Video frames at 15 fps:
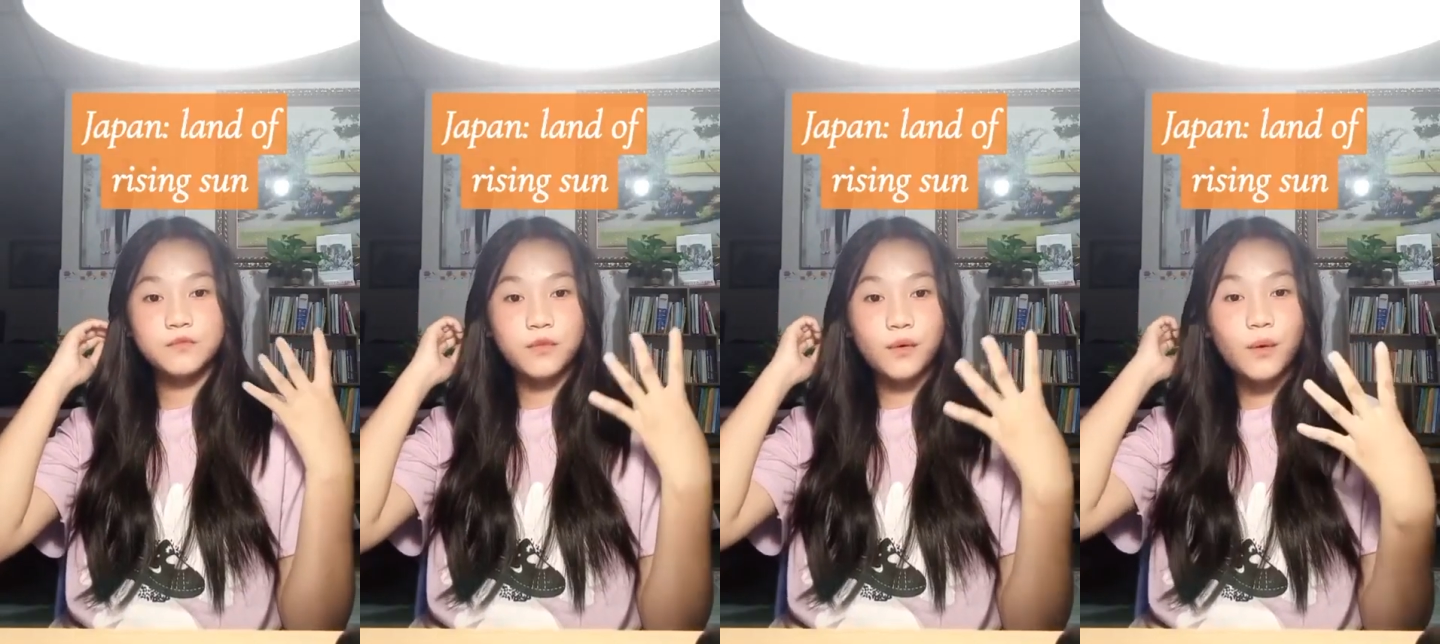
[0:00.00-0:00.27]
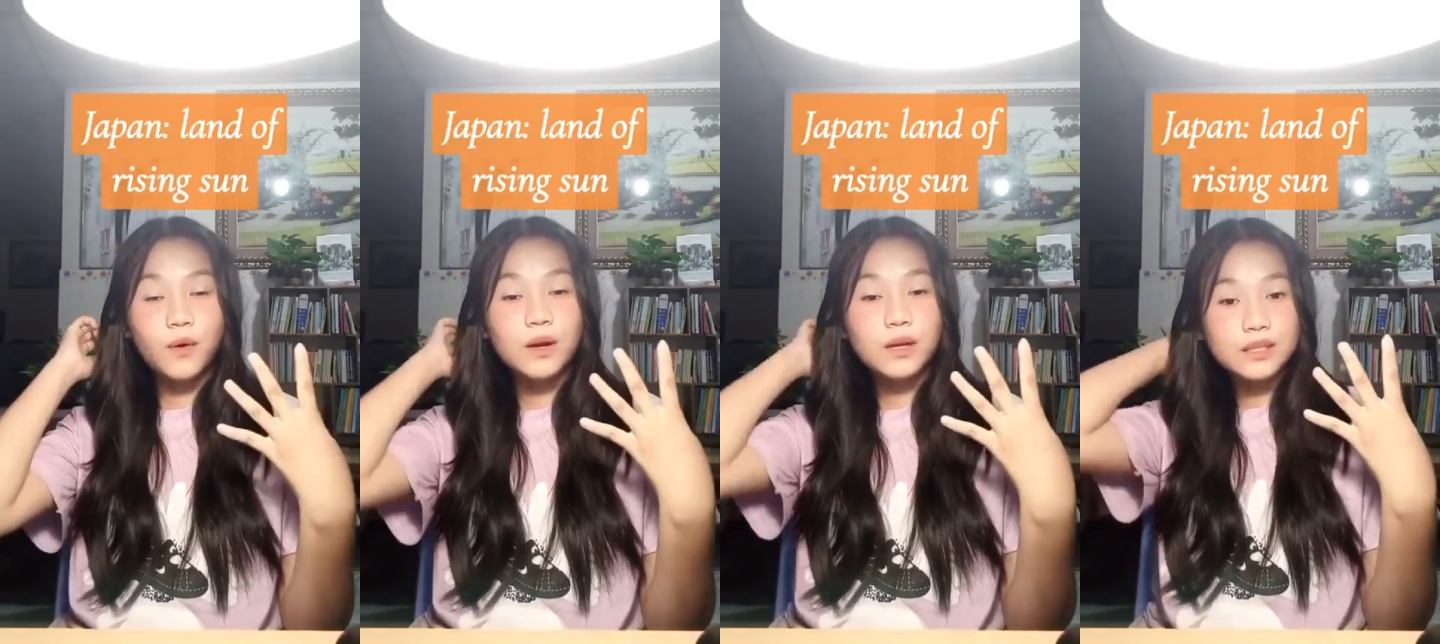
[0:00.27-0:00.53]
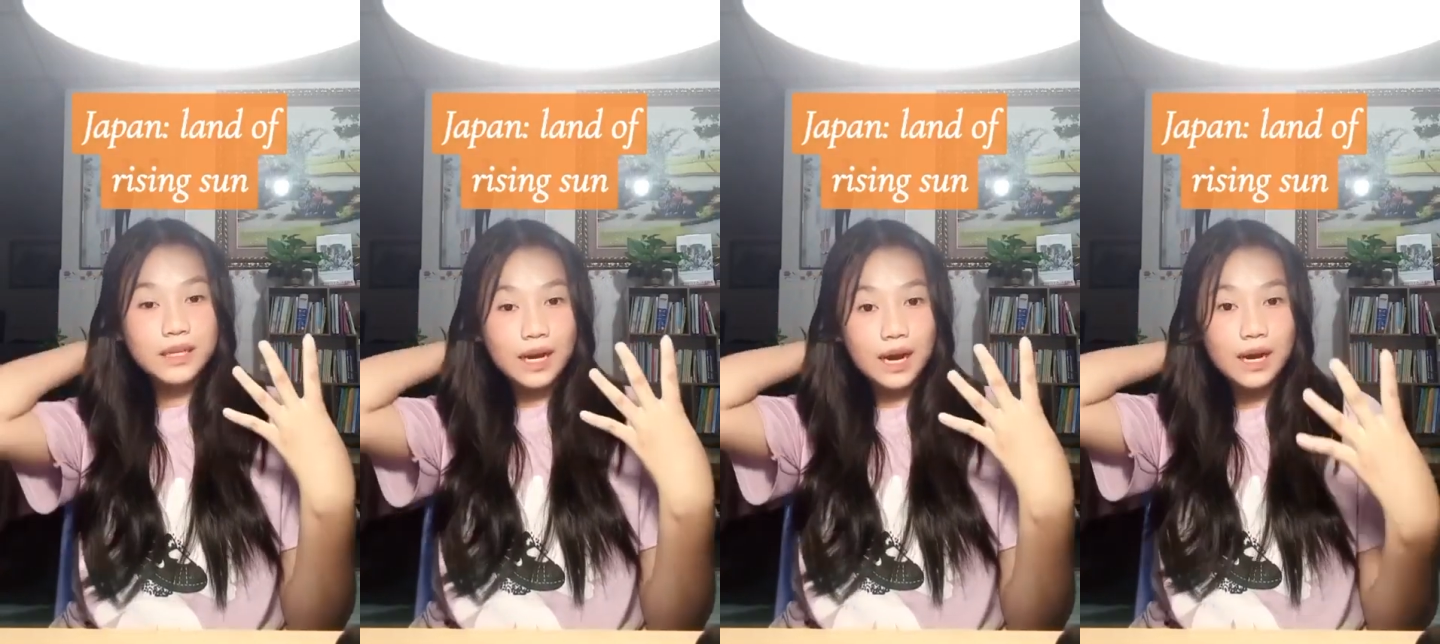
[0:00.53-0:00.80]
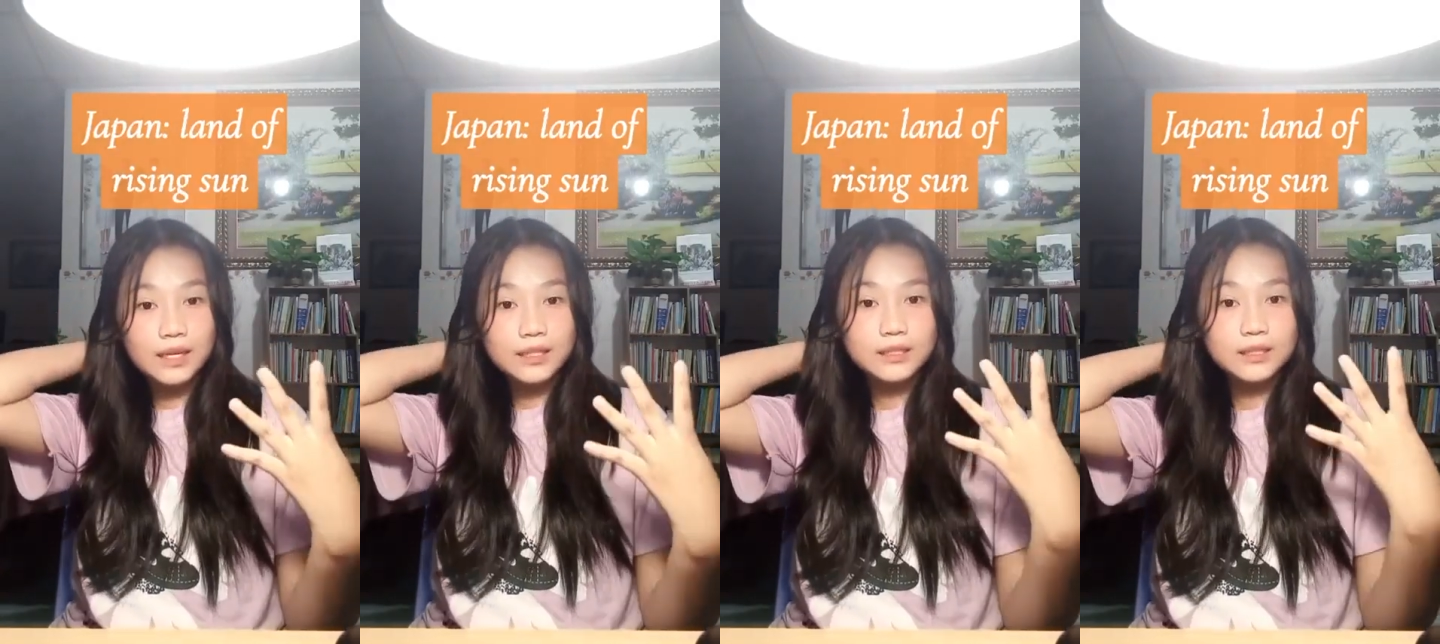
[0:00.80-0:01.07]
four
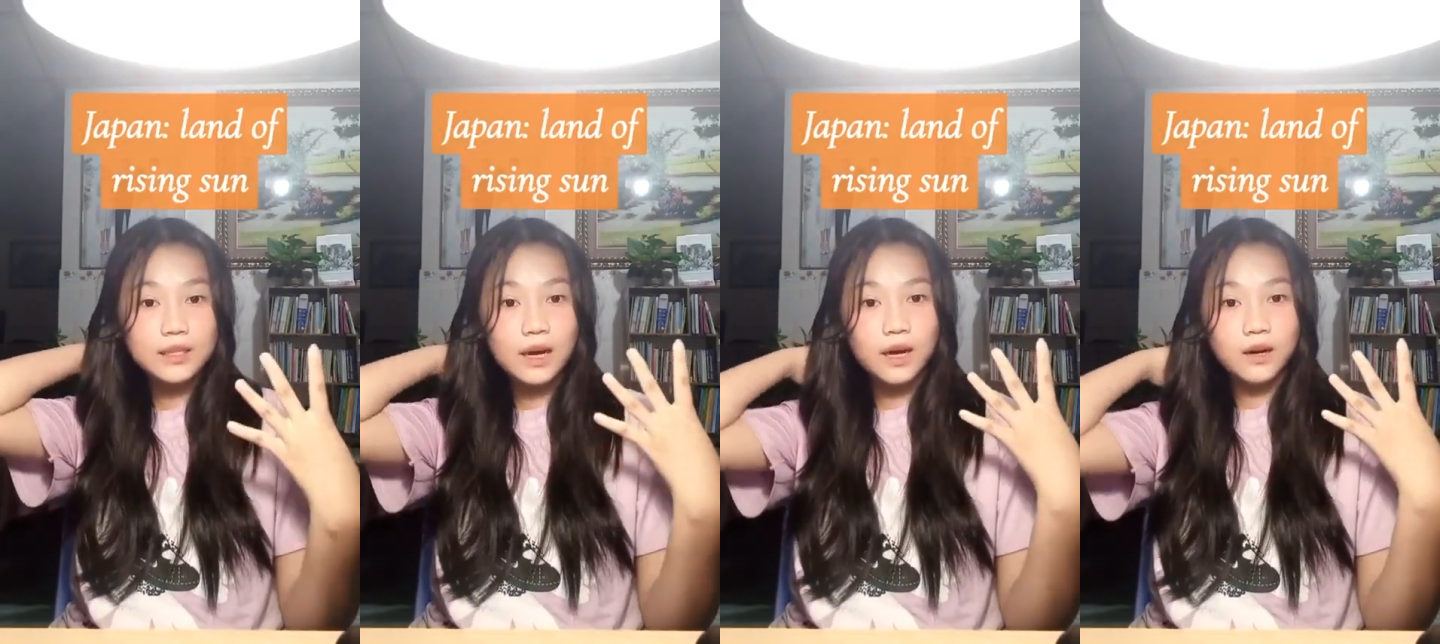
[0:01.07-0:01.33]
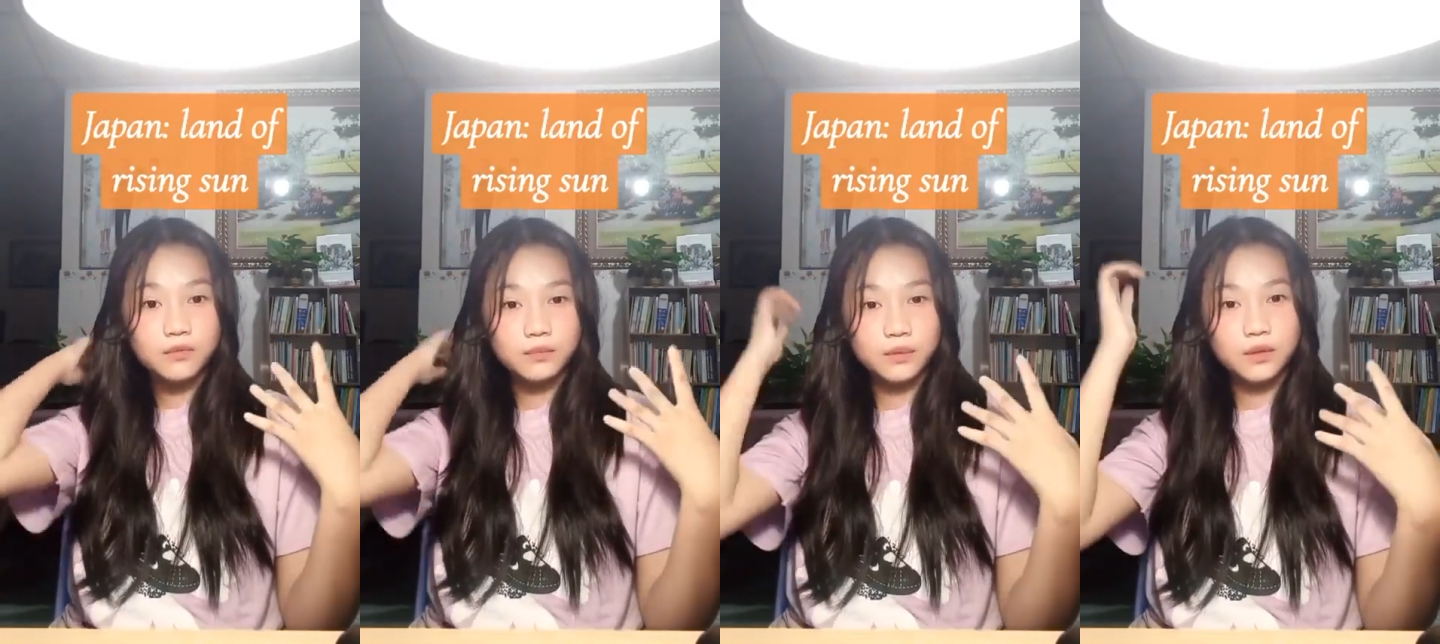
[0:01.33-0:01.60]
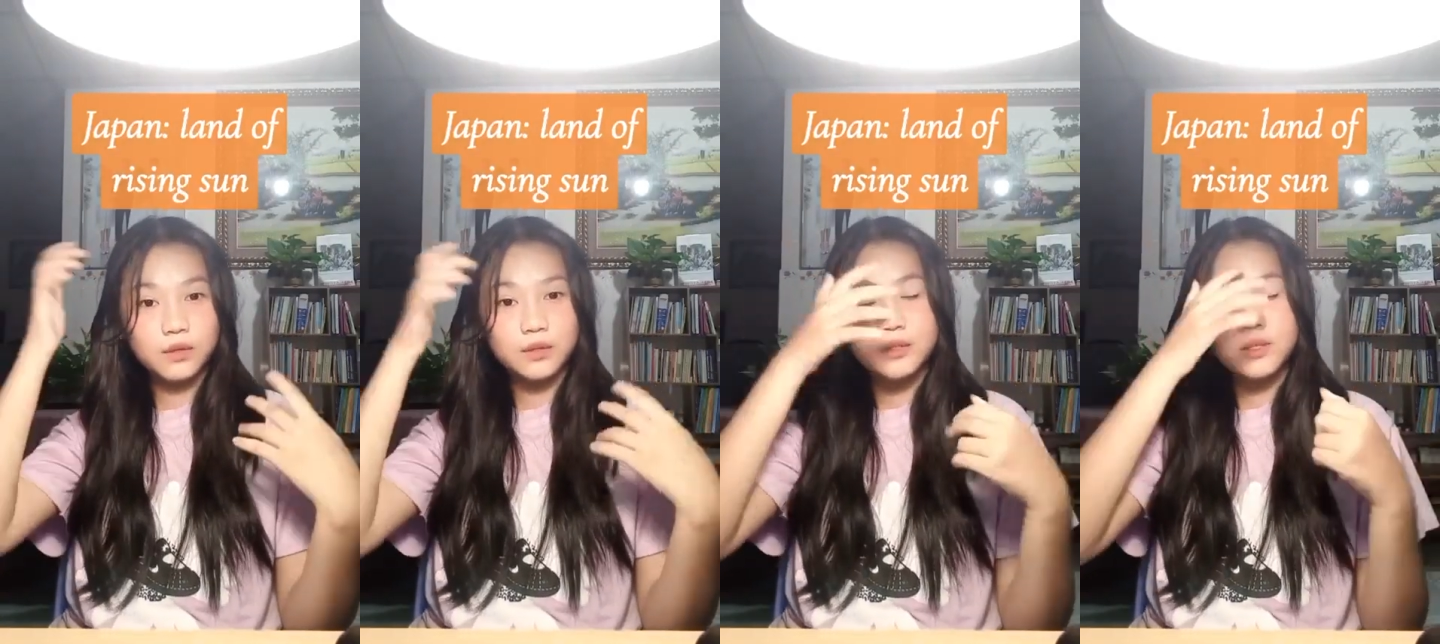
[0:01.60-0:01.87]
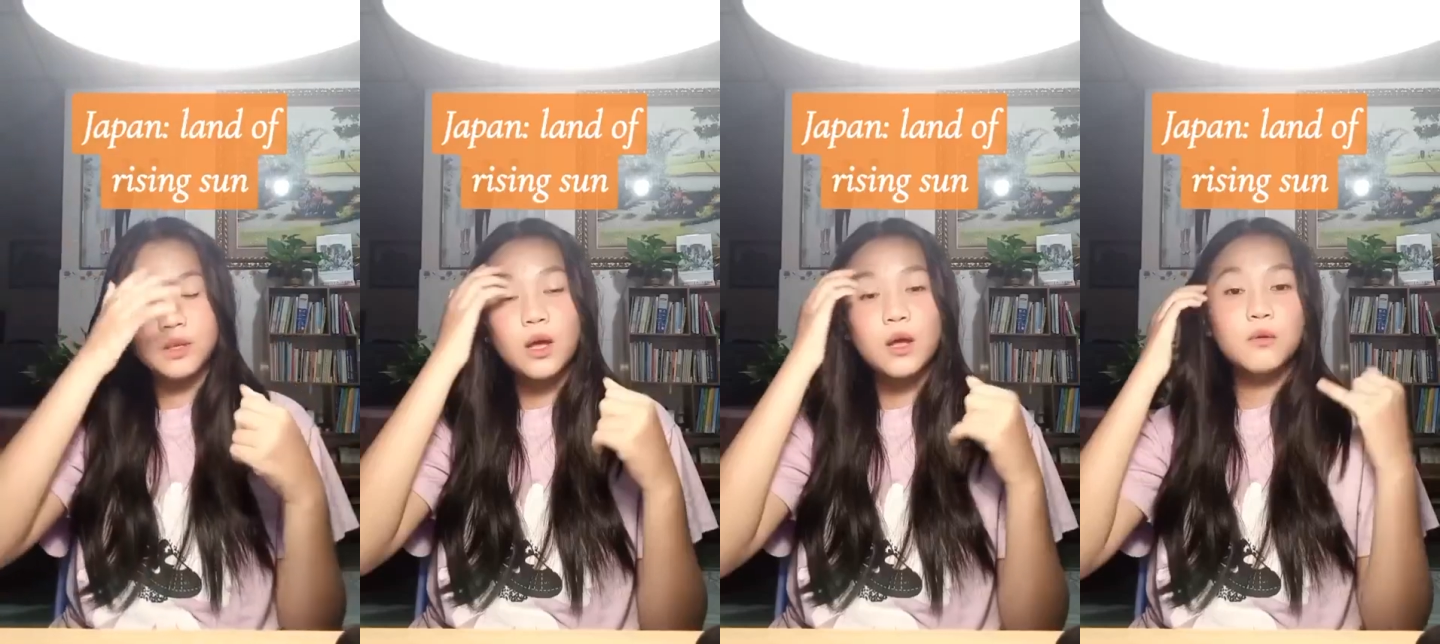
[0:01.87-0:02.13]
kinds of
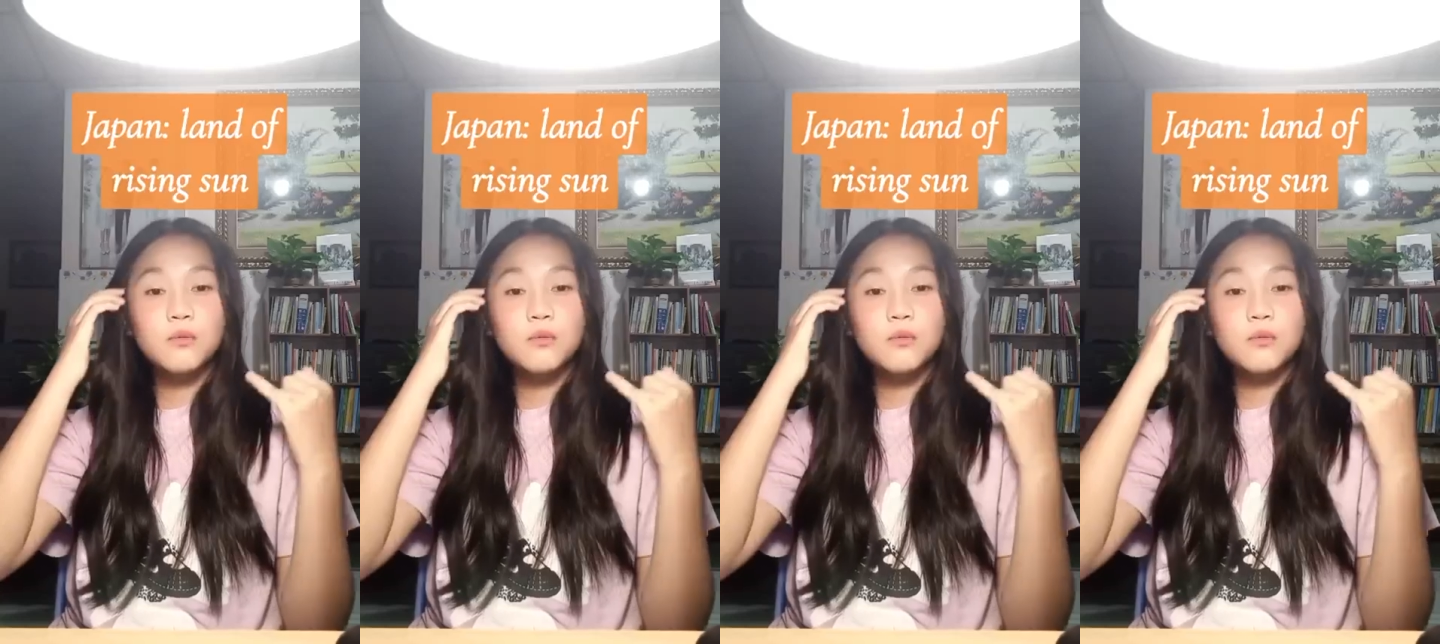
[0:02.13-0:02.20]
words.